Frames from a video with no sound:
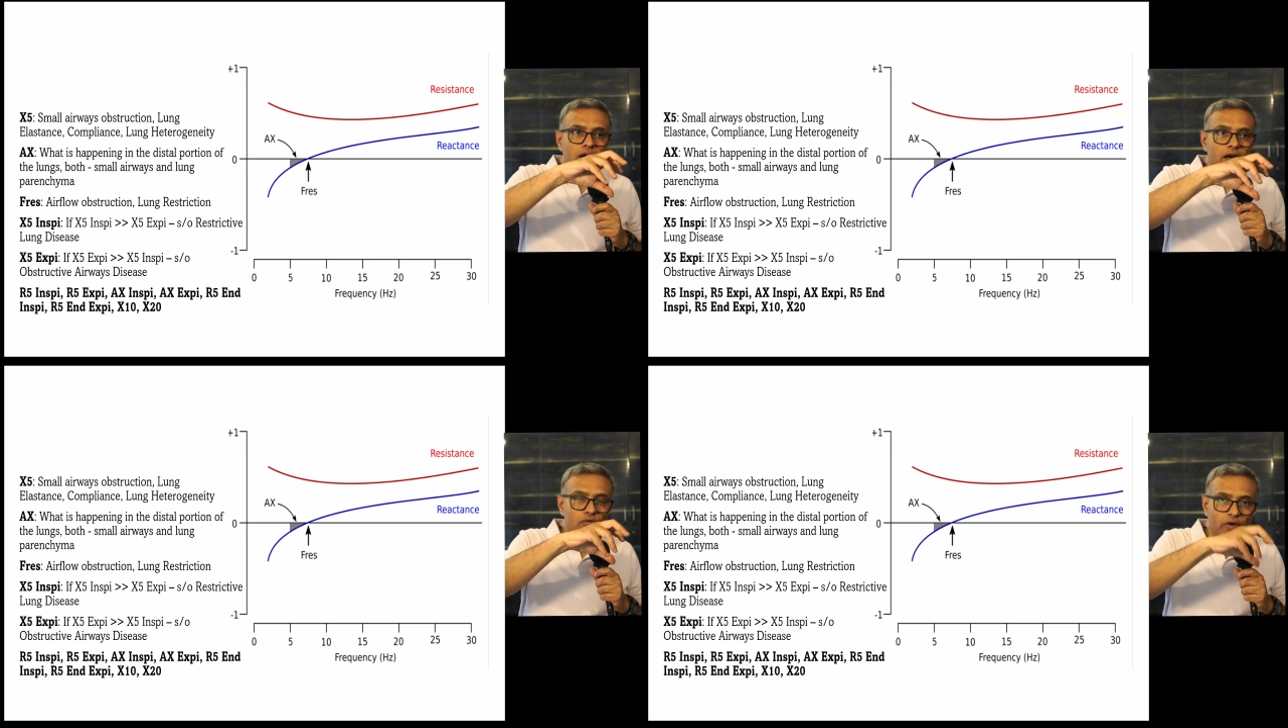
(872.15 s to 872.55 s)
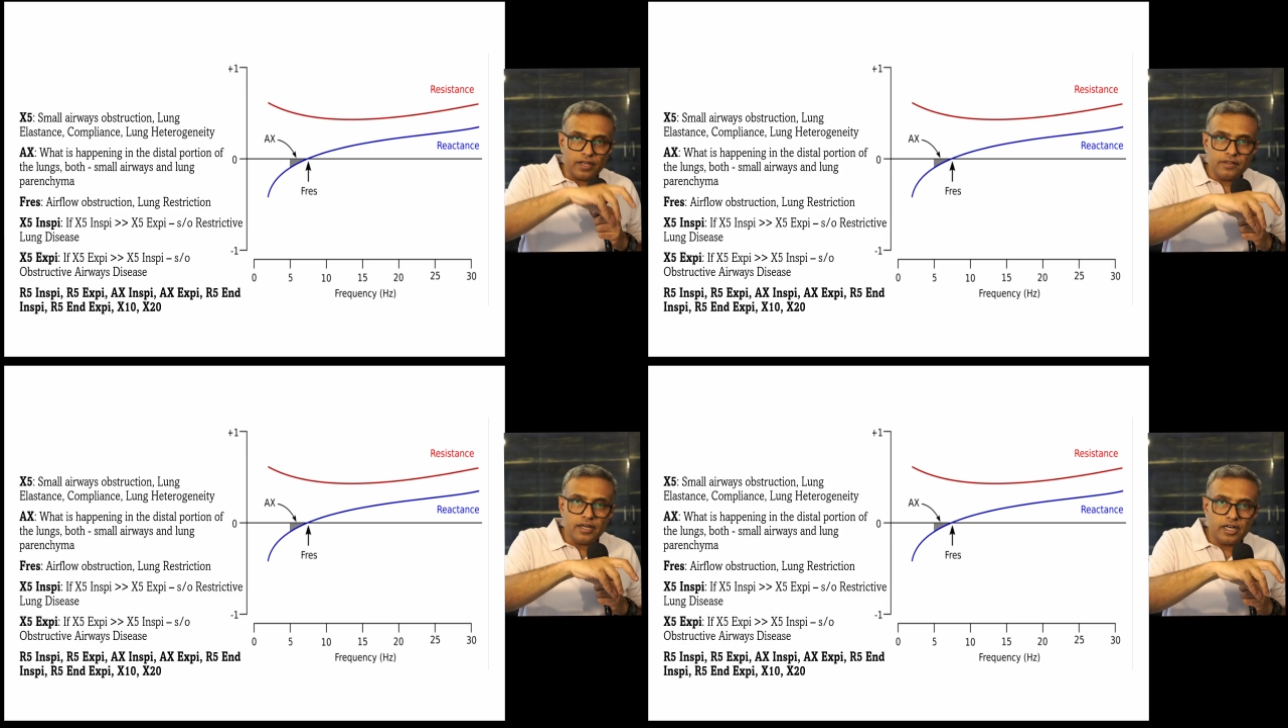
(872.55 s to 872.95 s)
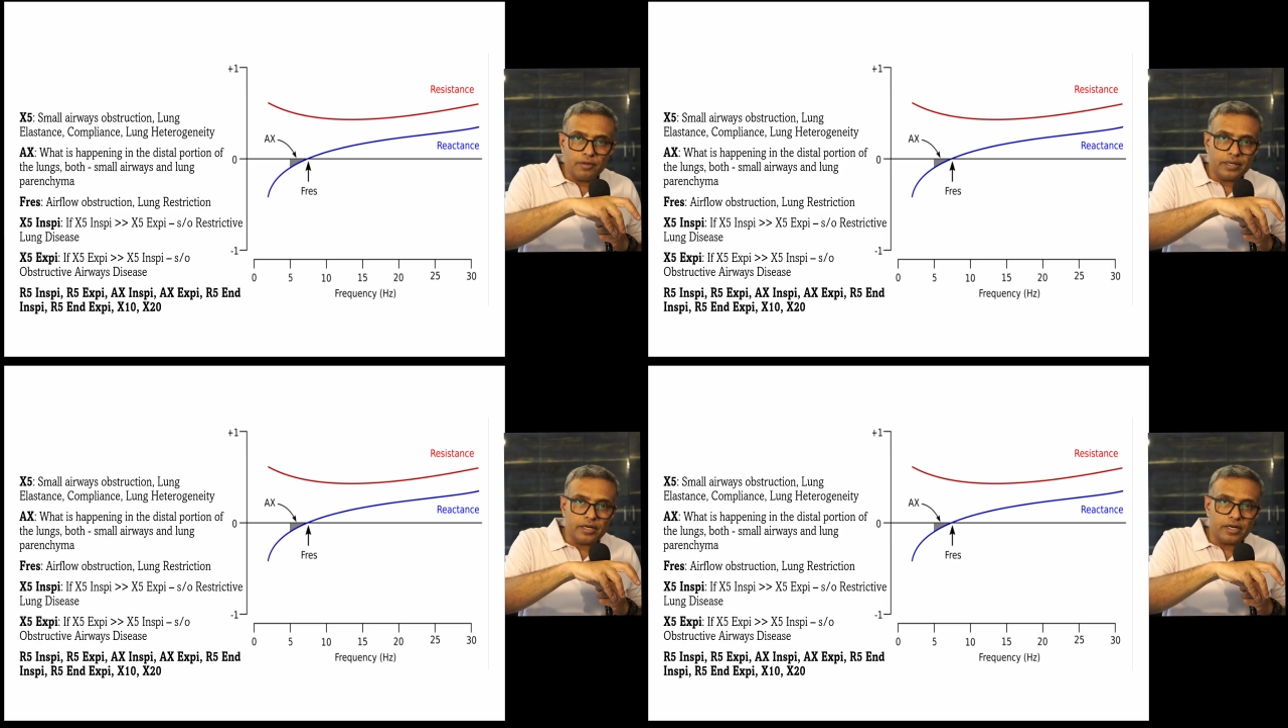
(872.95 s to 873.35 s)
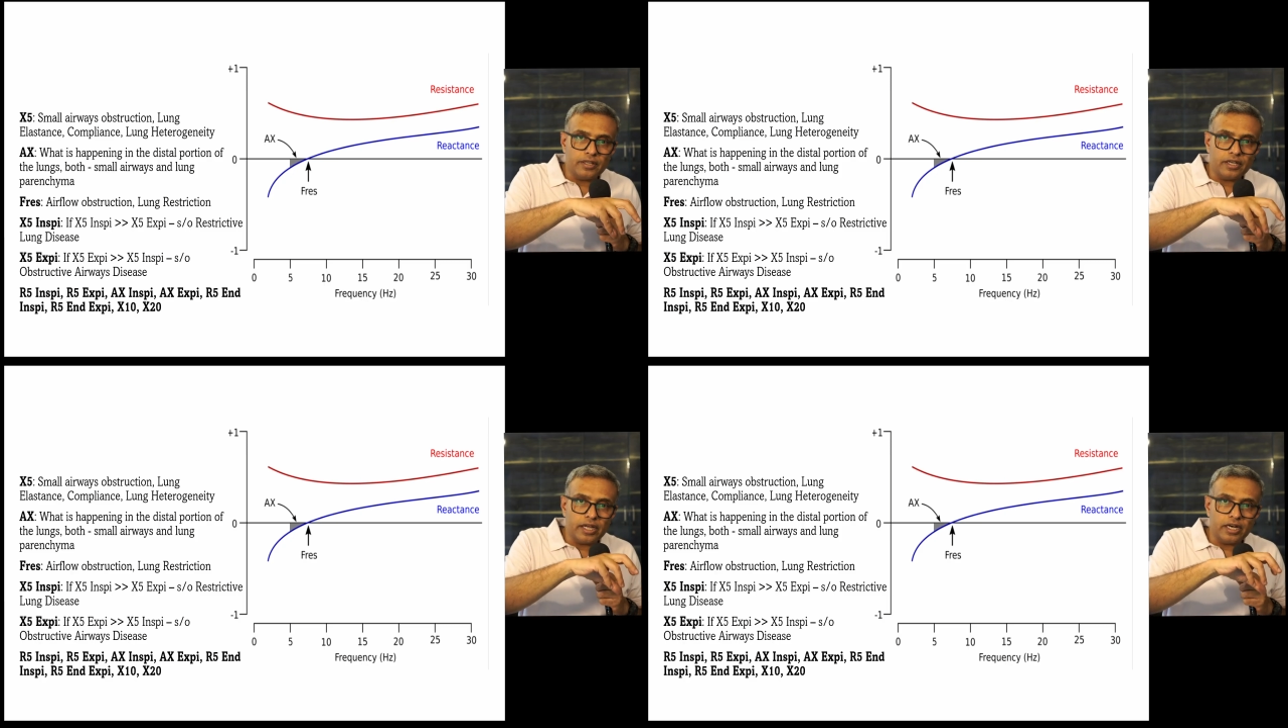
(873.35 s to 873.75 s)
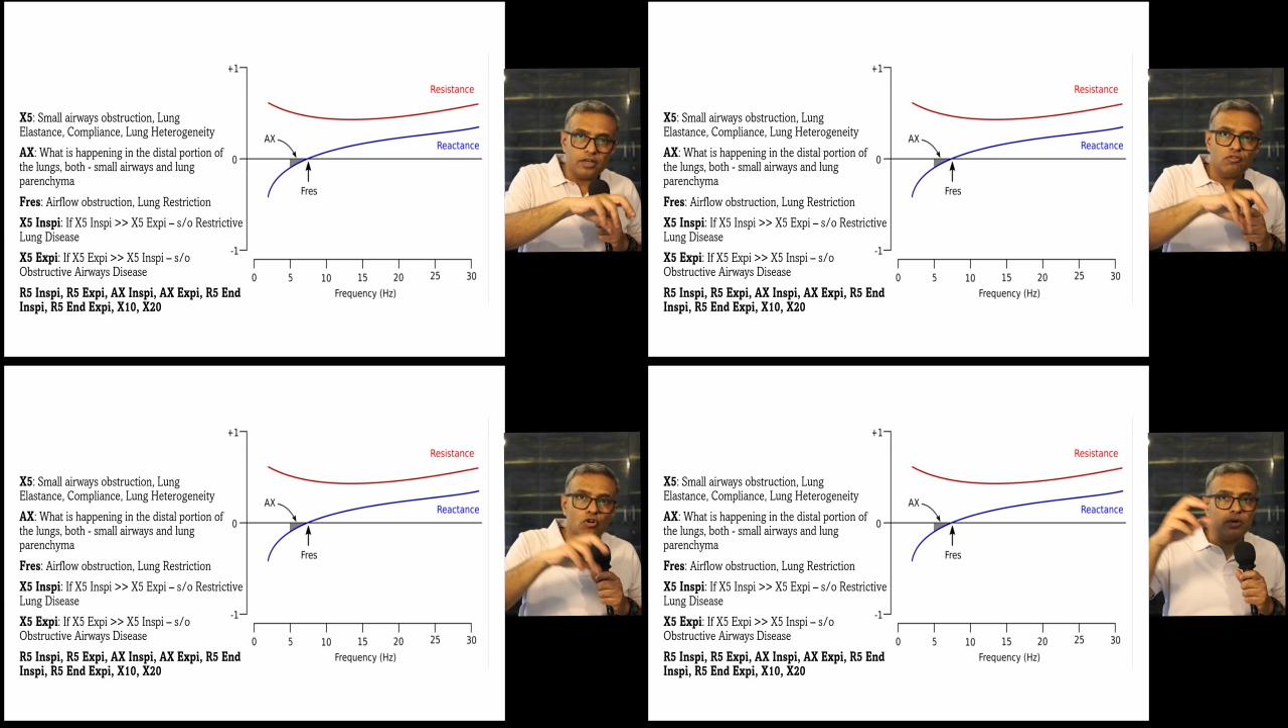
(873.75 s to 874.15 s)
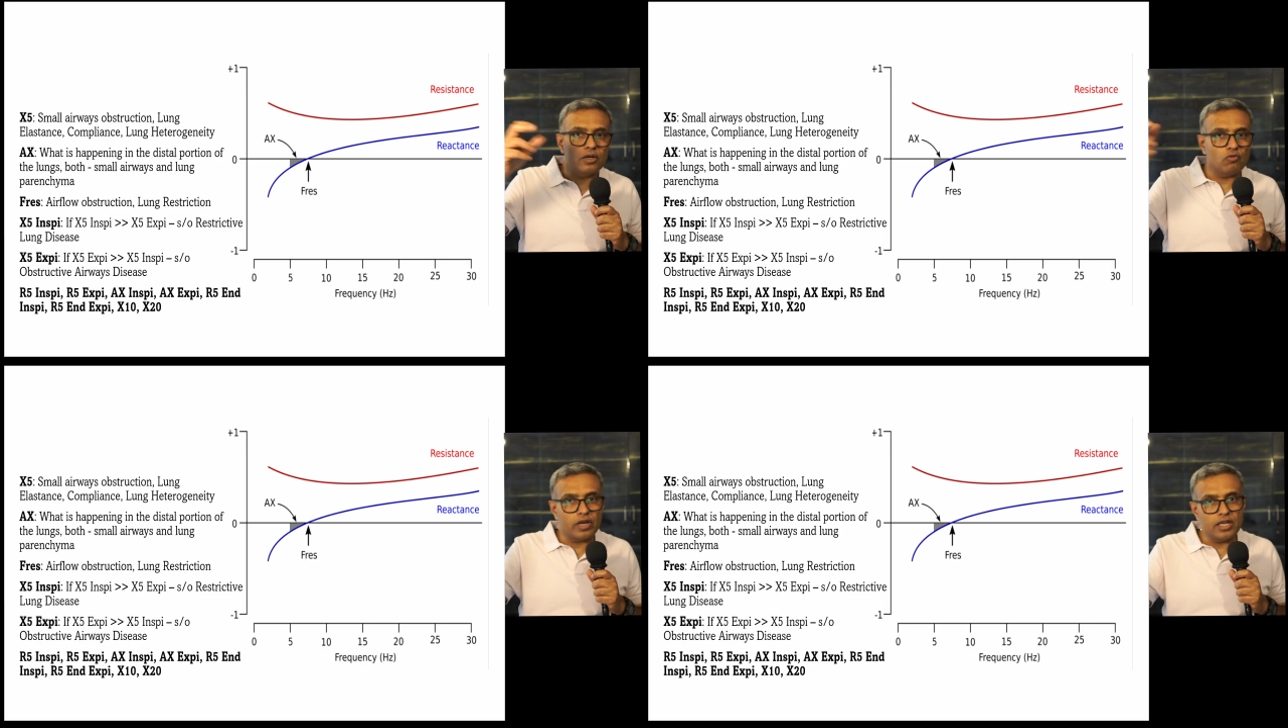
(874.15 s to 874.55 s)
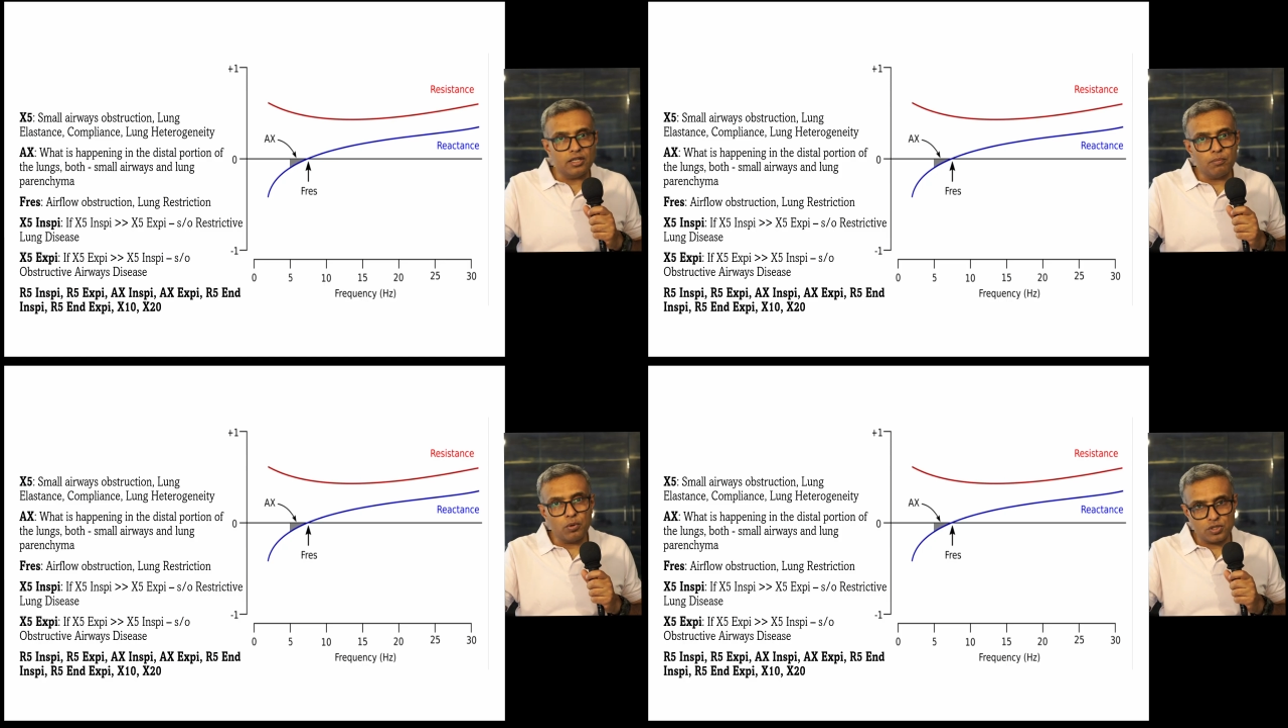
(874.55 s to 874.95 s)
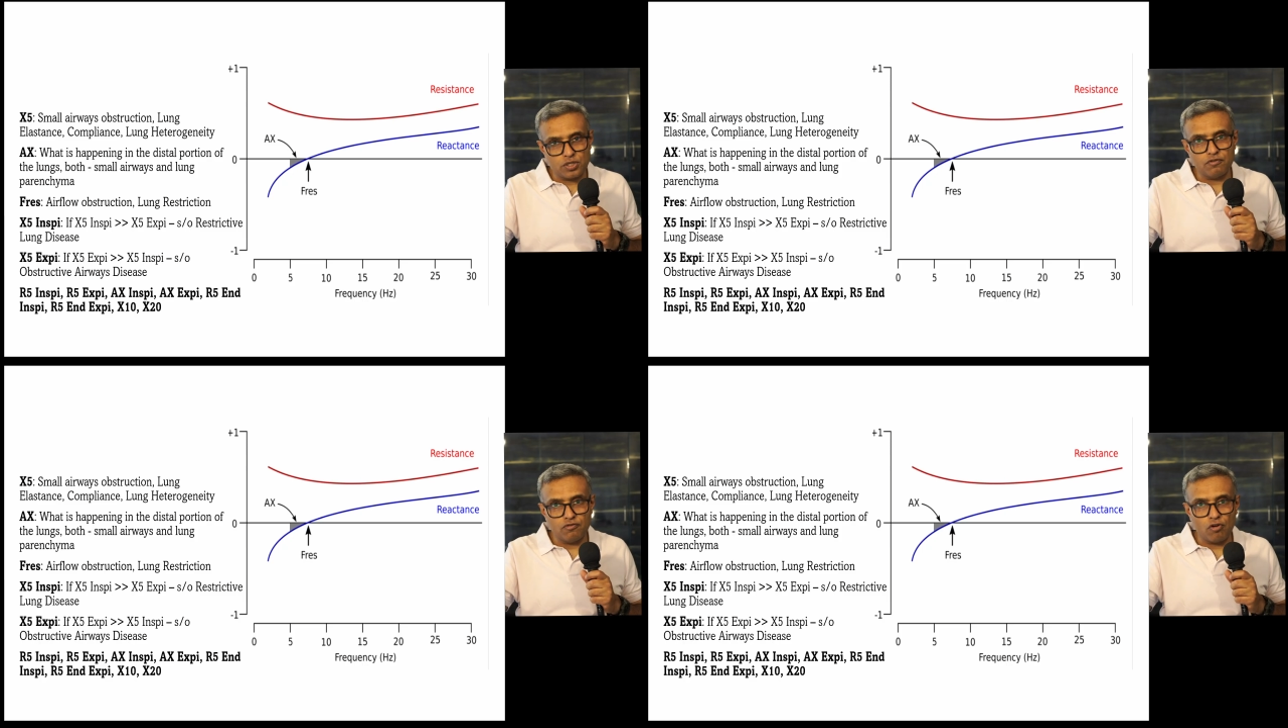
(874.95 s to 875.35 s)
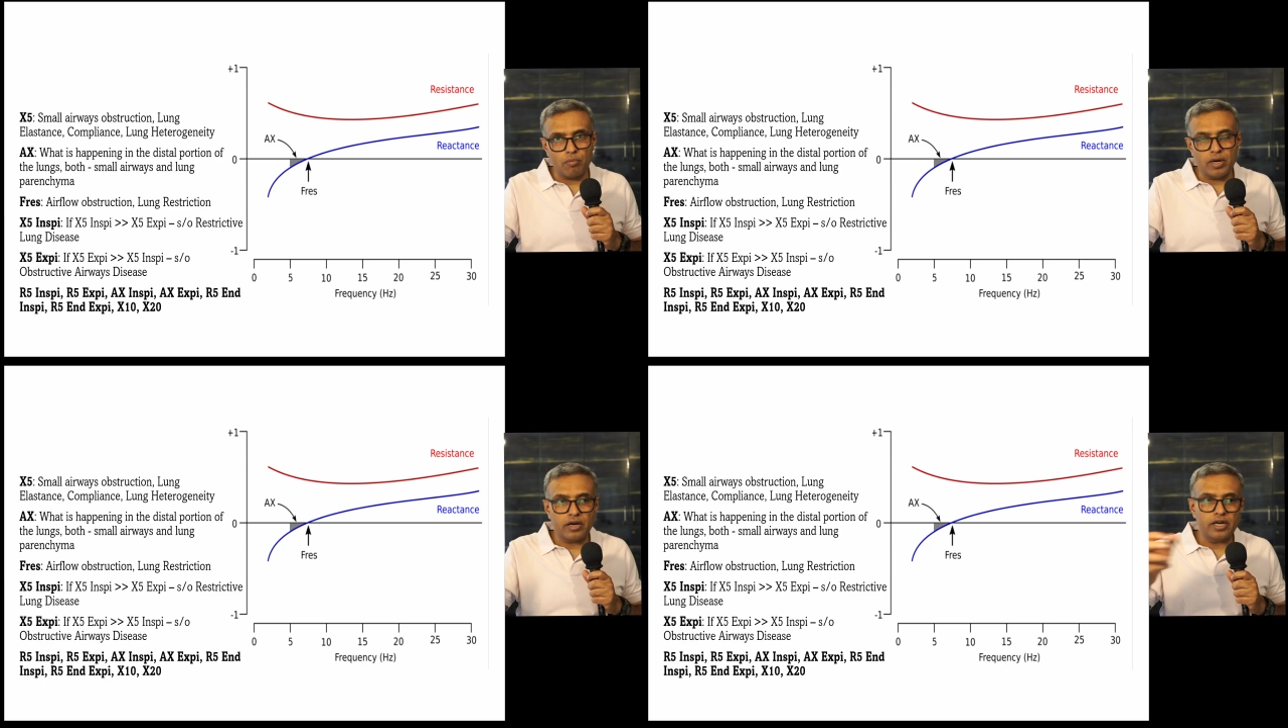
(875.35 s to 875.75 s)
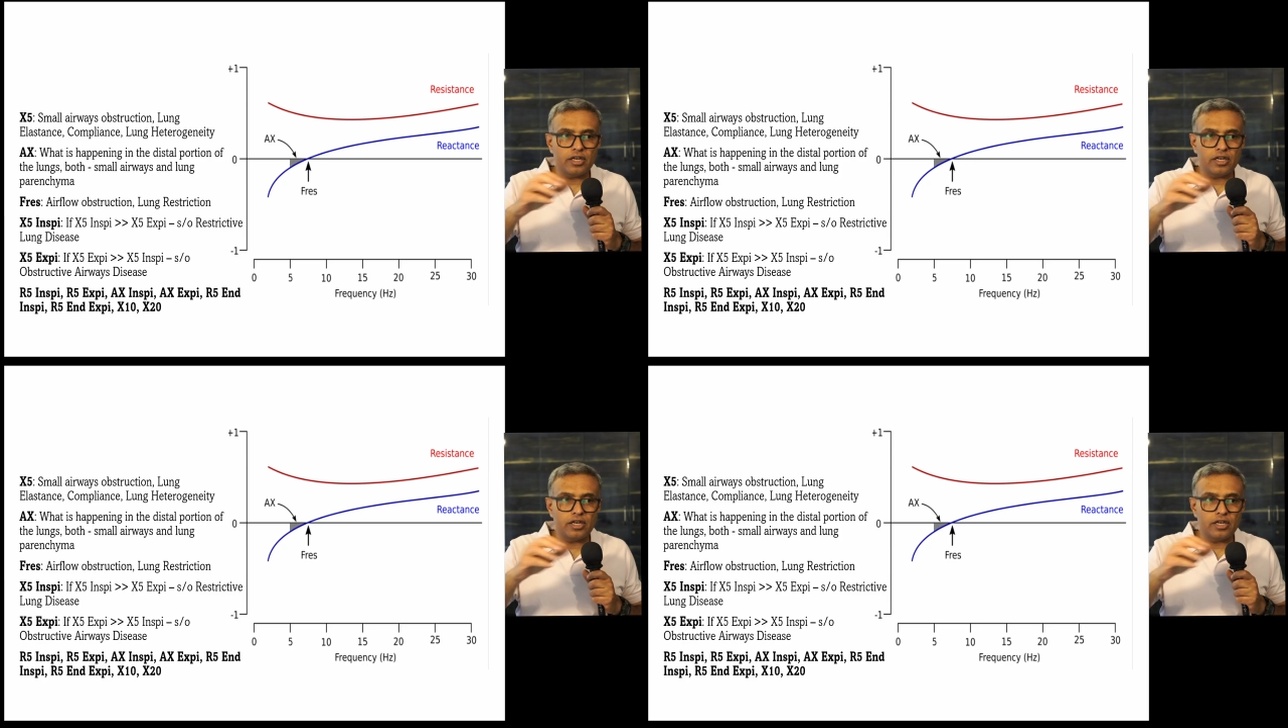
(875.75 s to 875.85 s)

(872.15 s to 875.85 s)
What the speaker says: and why they are depicted in the negative form and why in the positive format, right?